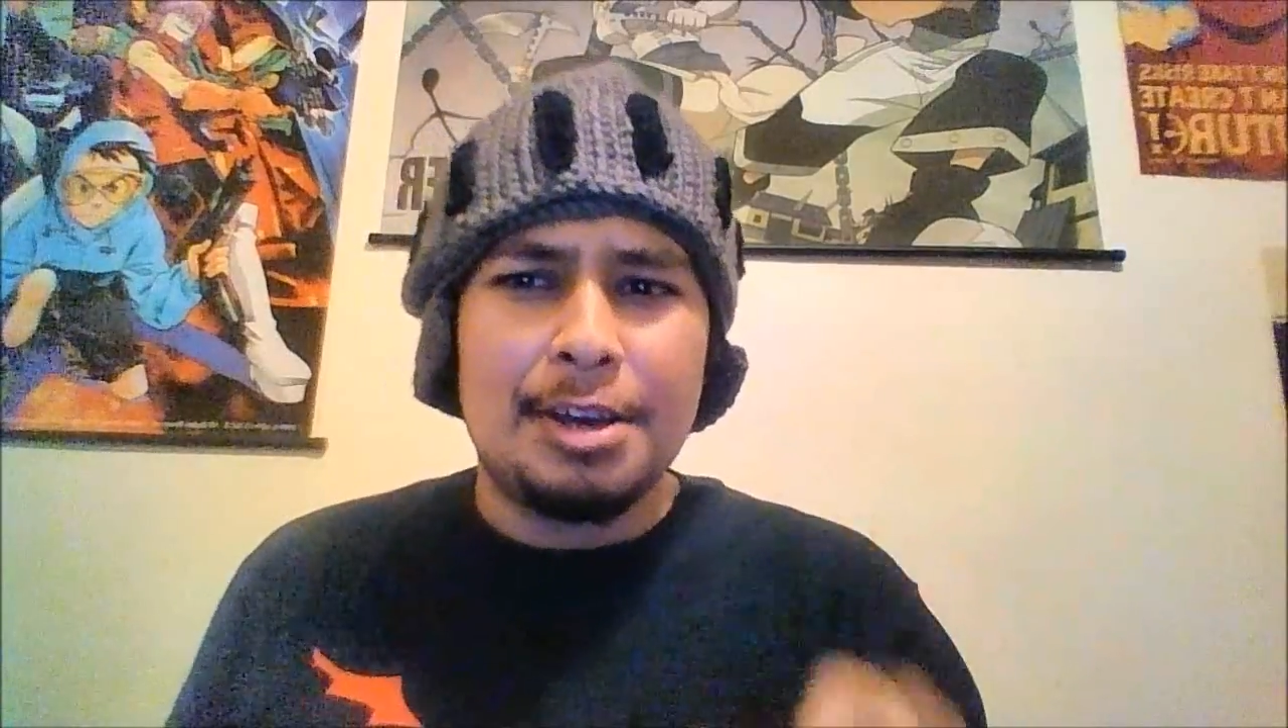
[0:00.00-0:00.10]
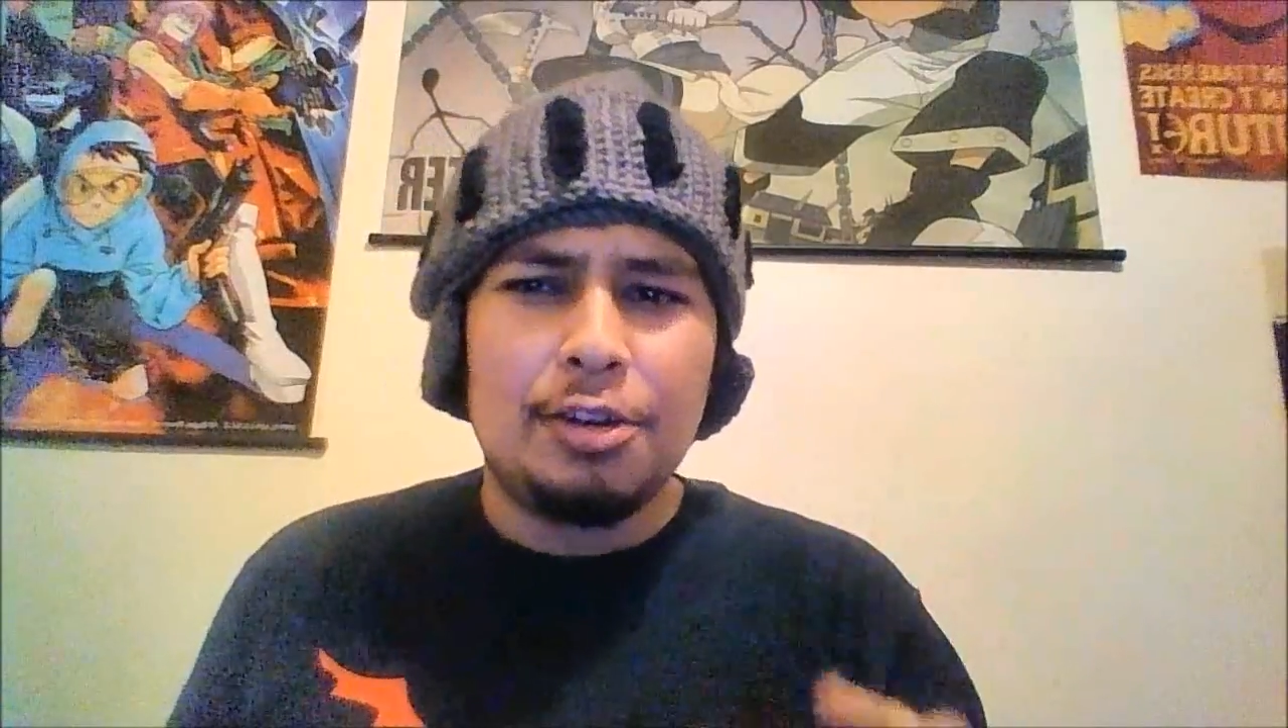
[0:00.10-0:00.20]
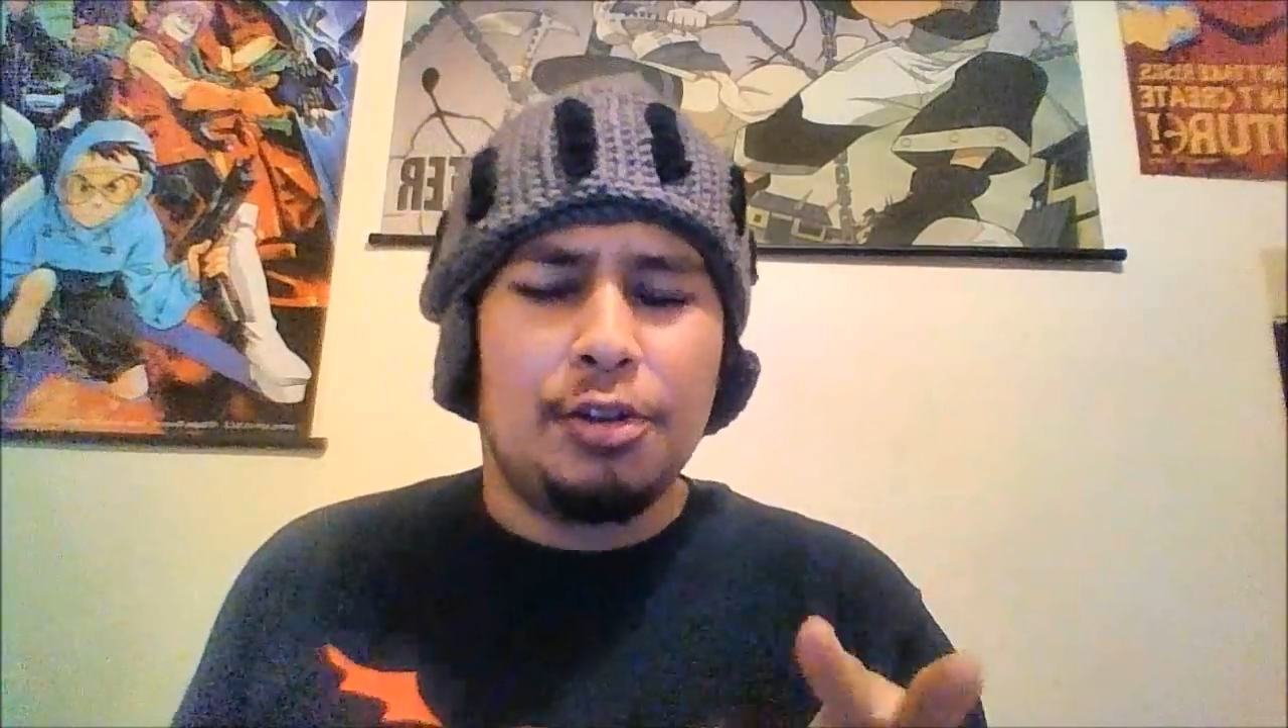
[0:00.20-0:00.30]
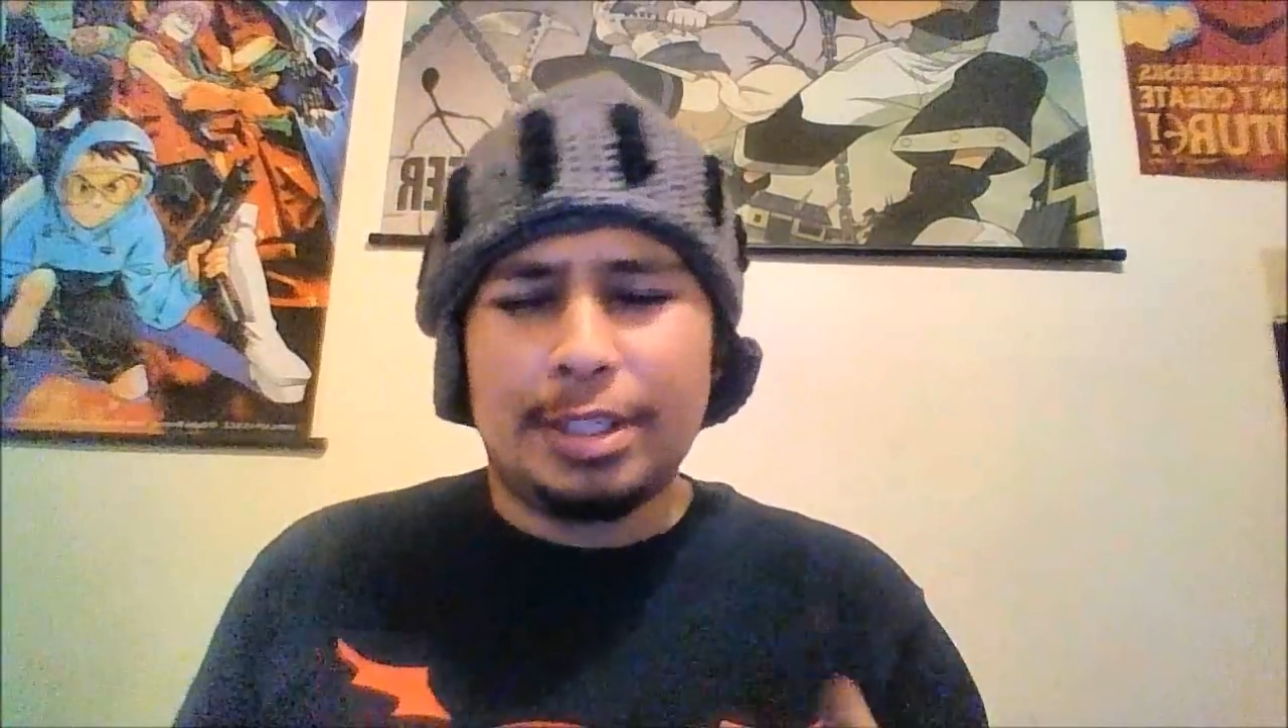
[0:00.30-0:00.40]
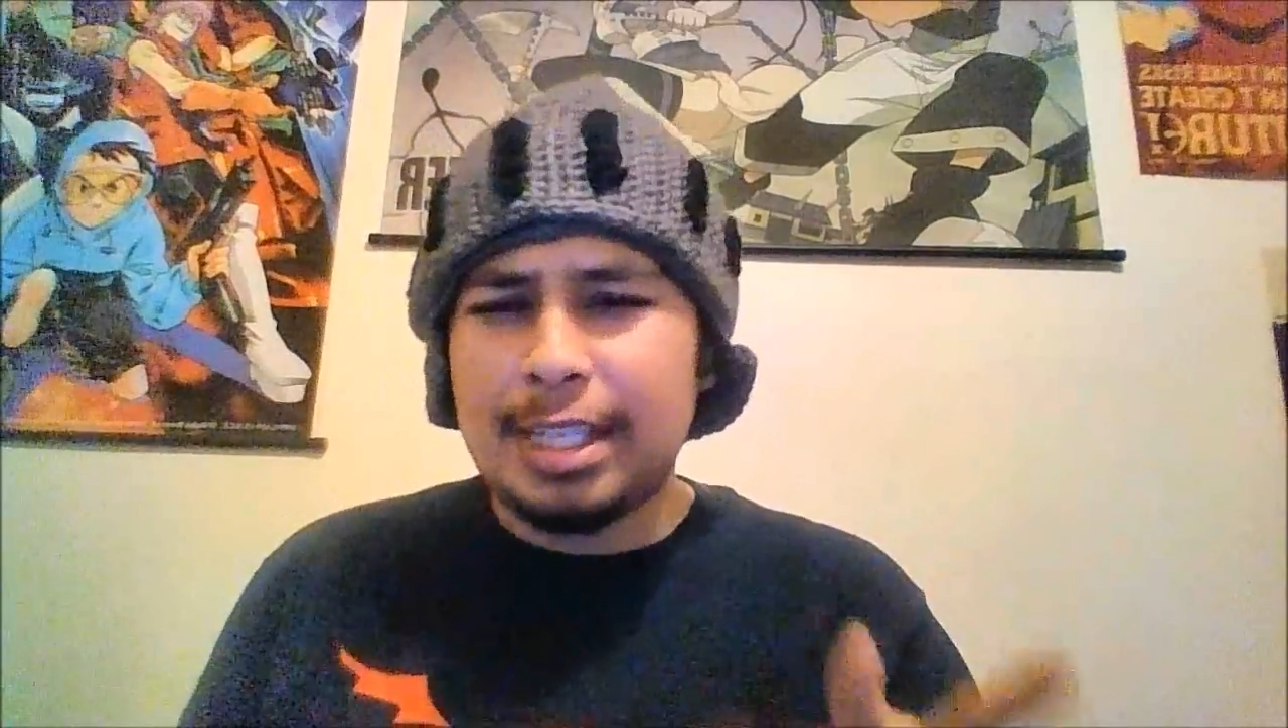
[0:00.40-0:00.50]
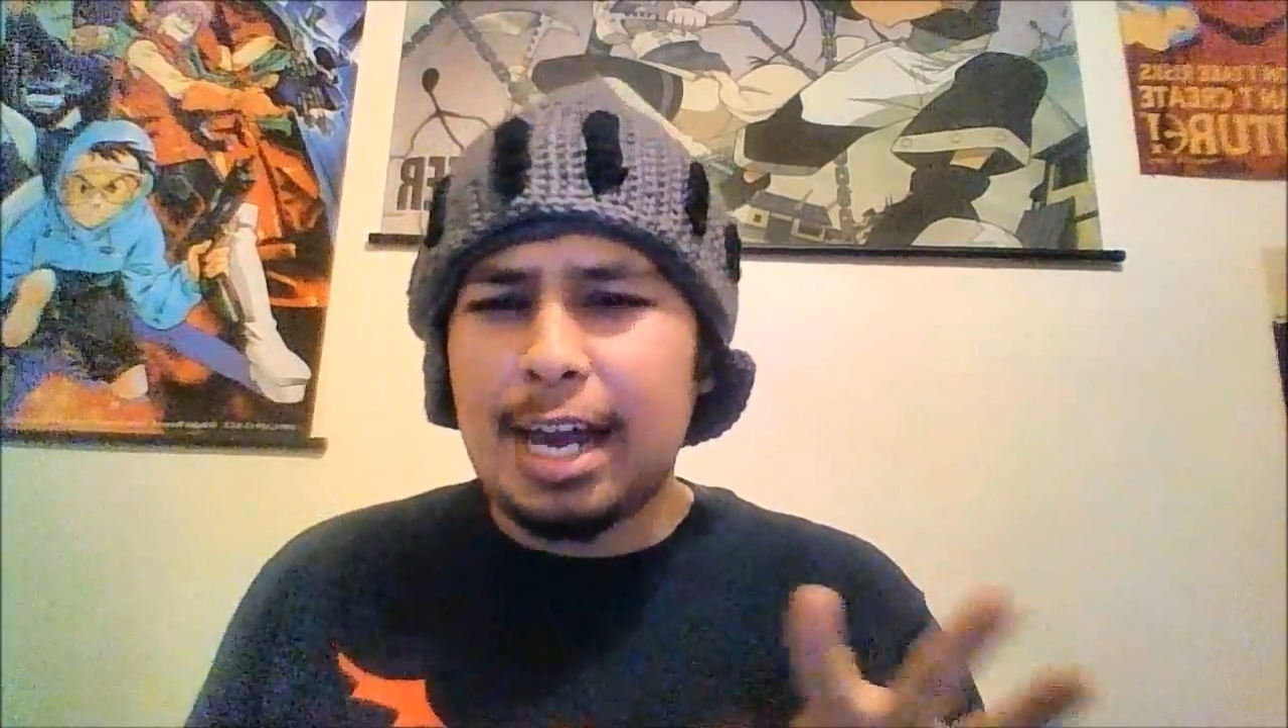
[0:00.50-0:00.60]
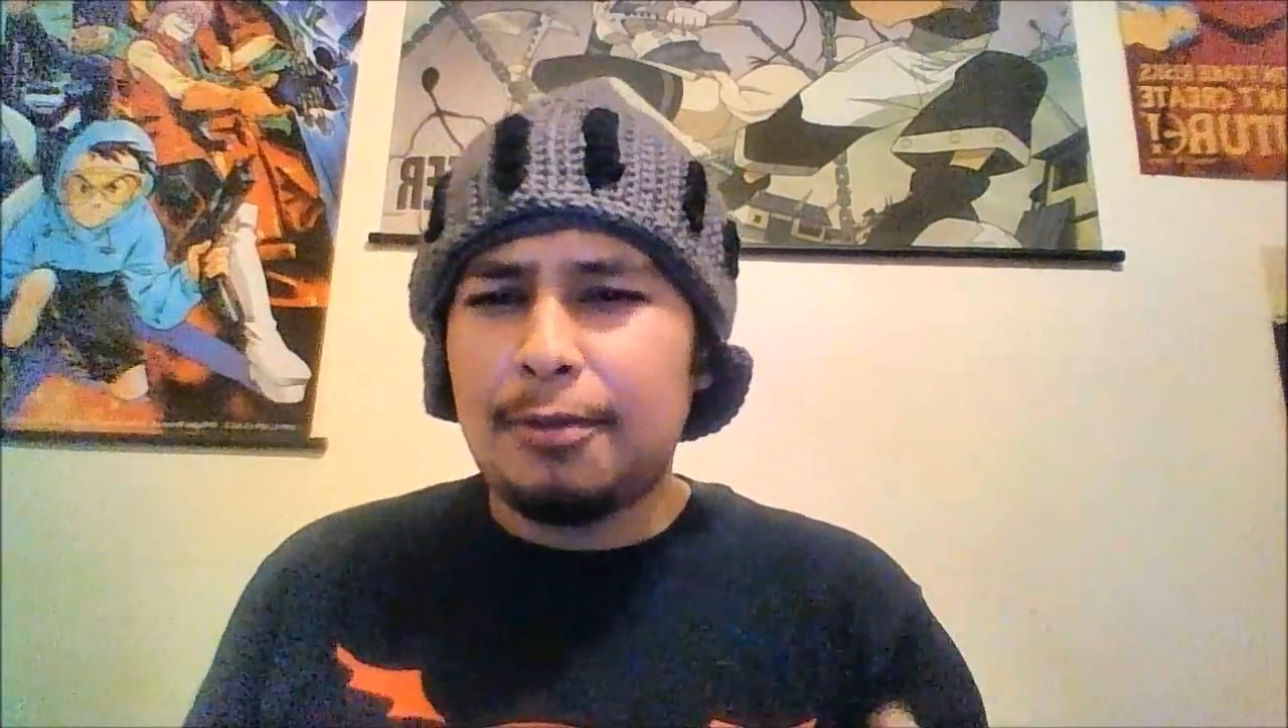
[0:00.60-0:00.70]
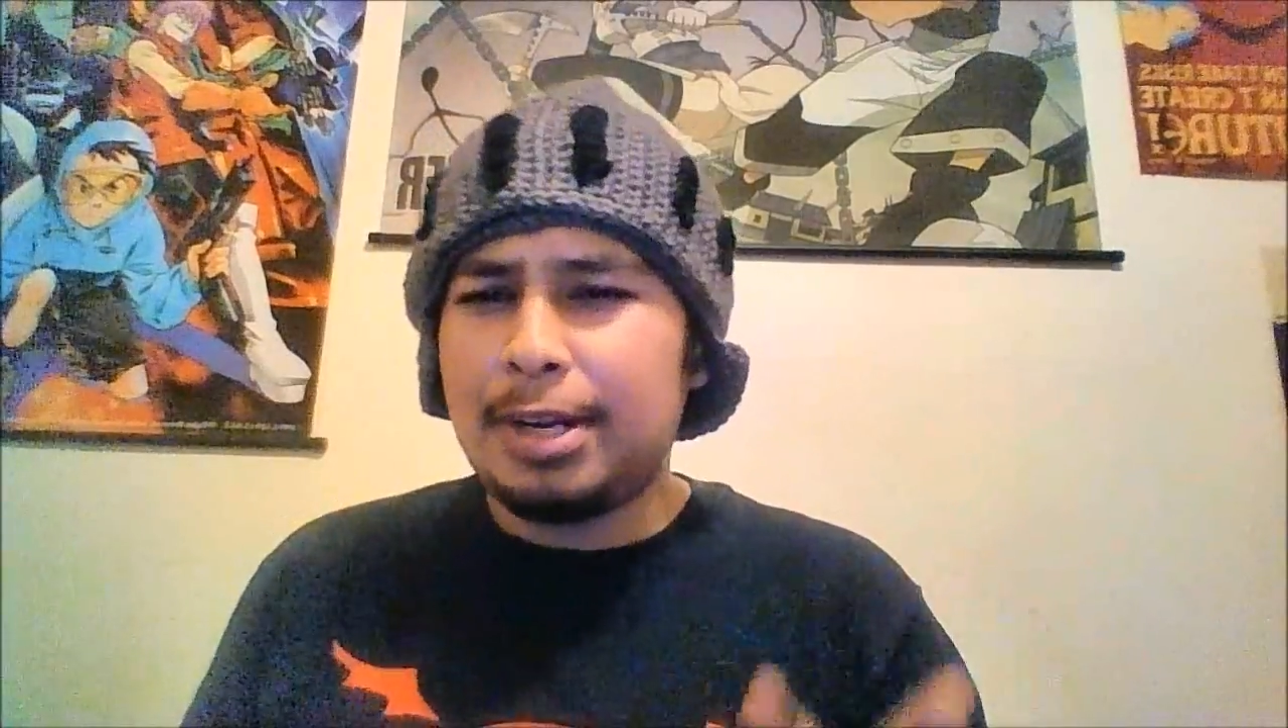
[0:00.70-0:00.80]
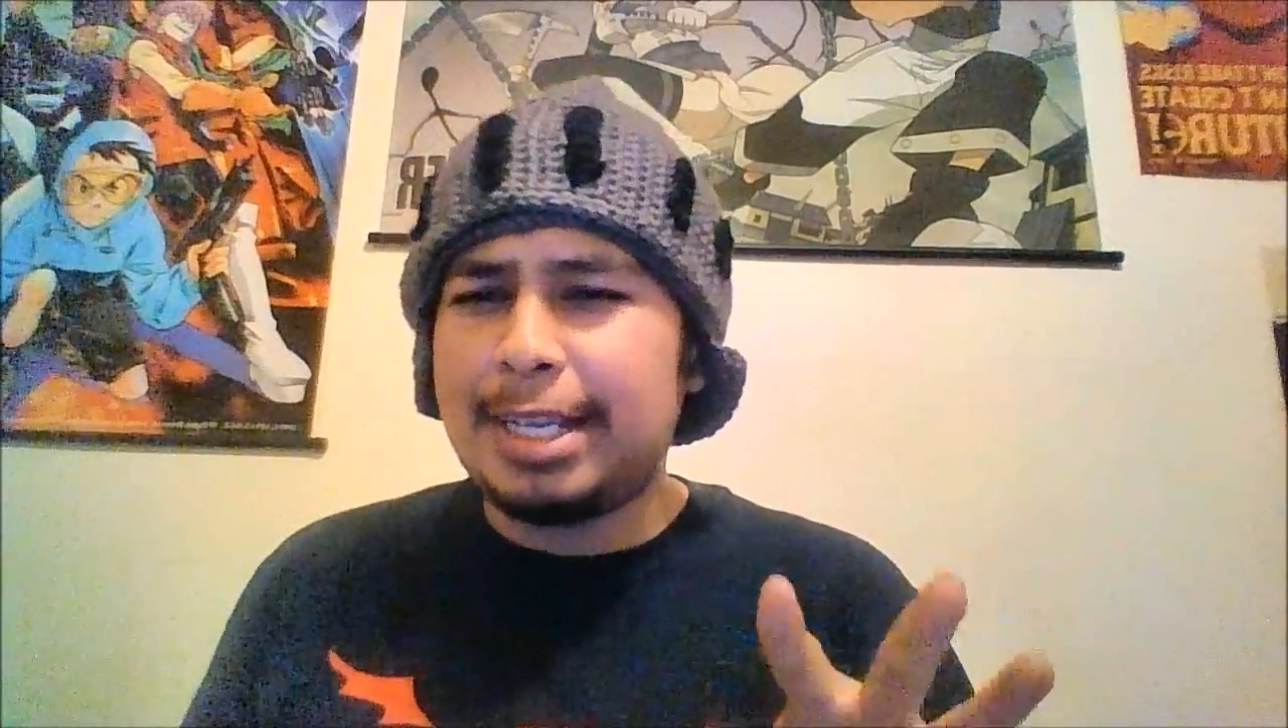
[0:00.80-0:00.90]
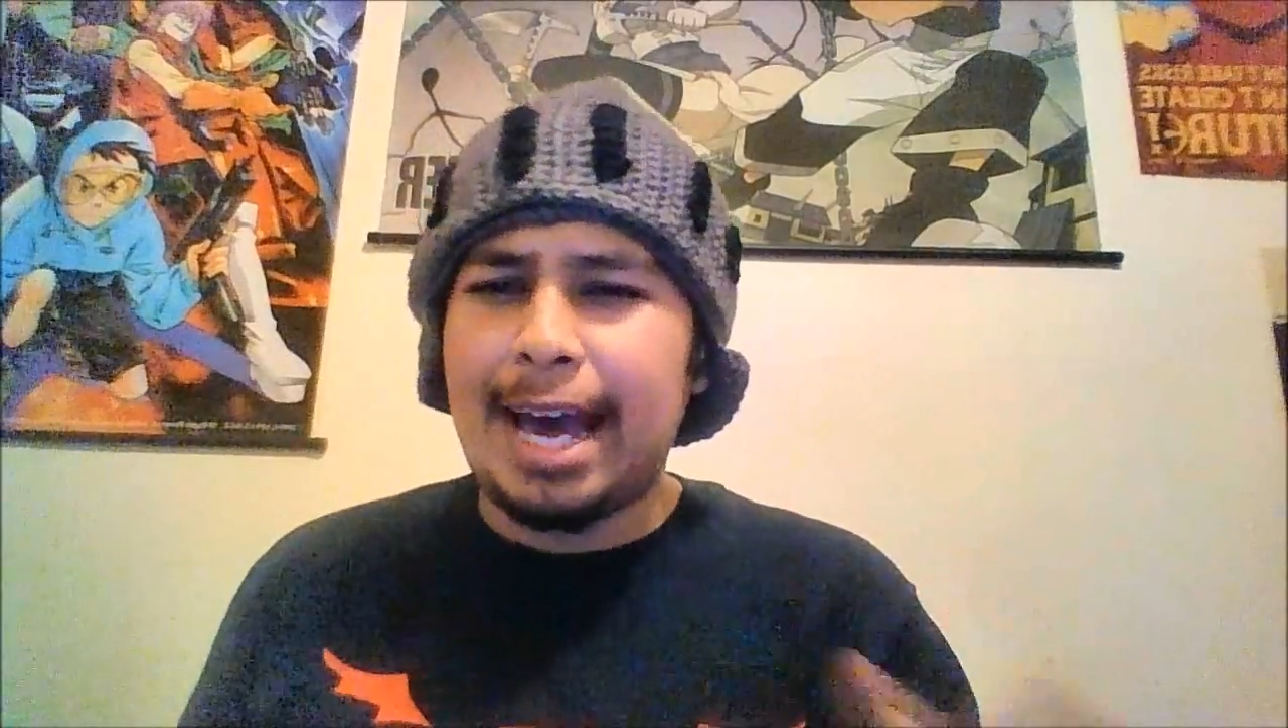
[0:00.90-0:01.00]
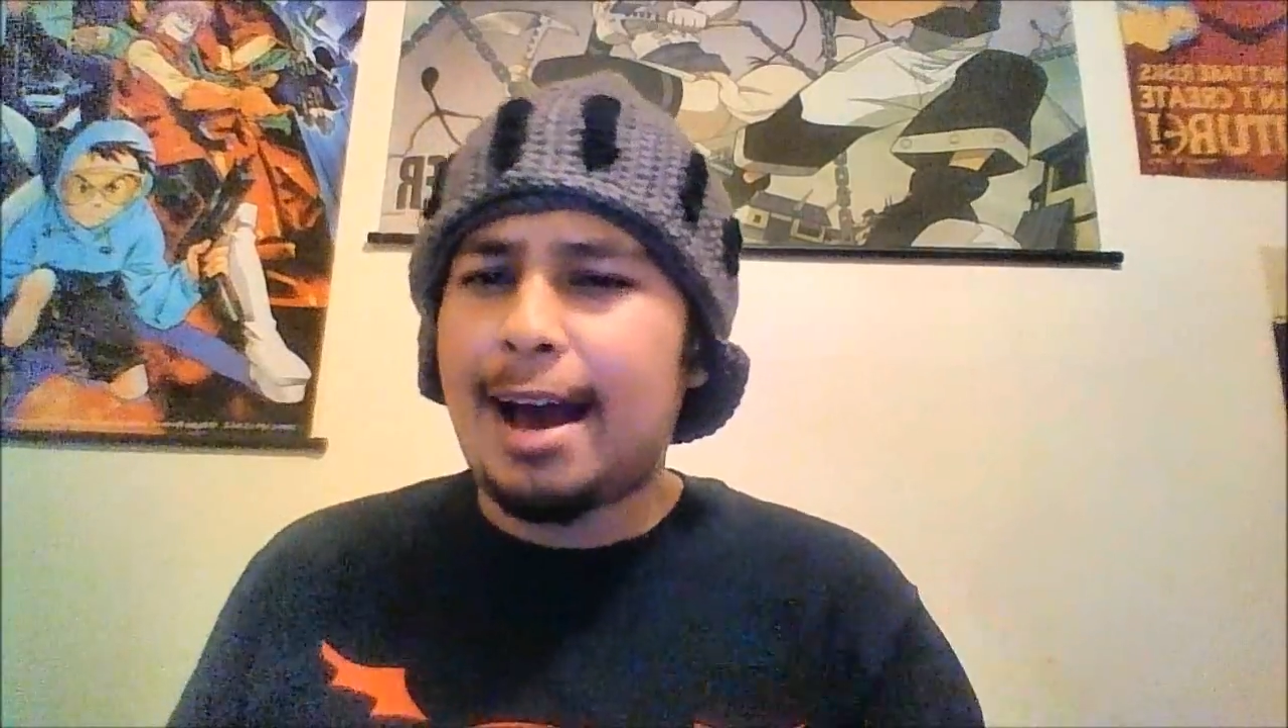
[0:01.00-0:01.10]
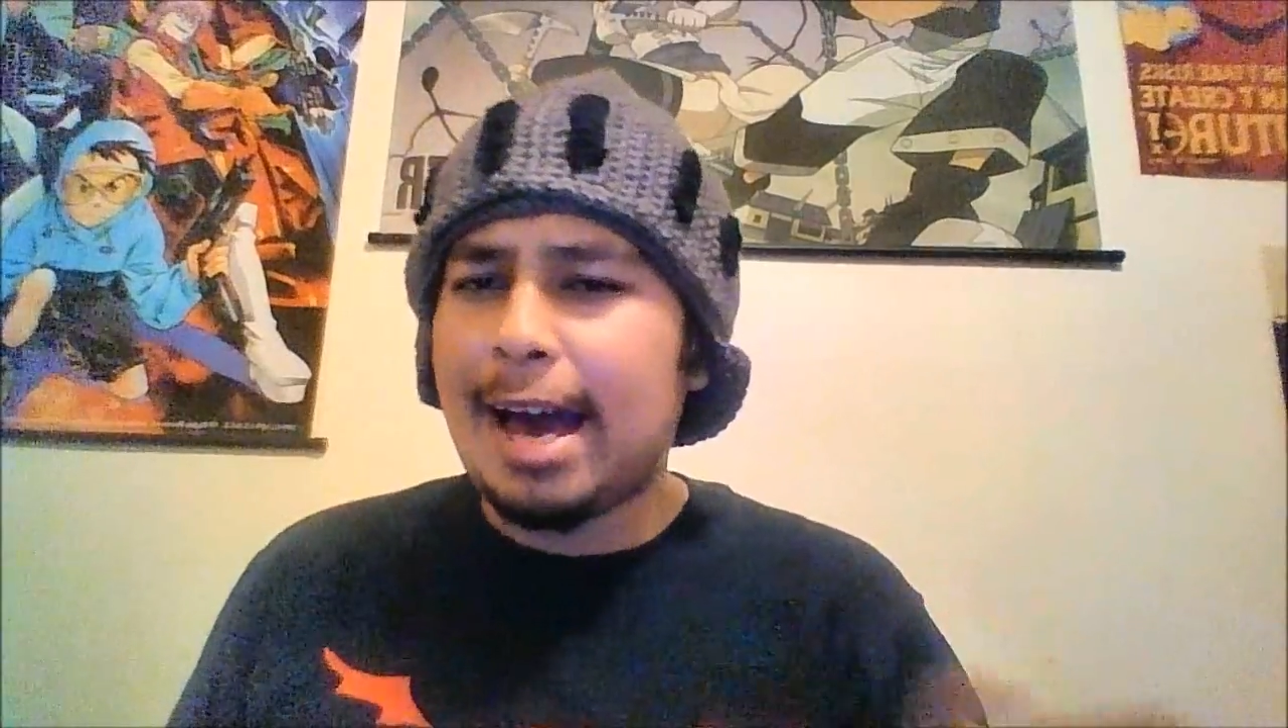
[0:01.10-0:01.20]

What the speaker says: You know, it's not really that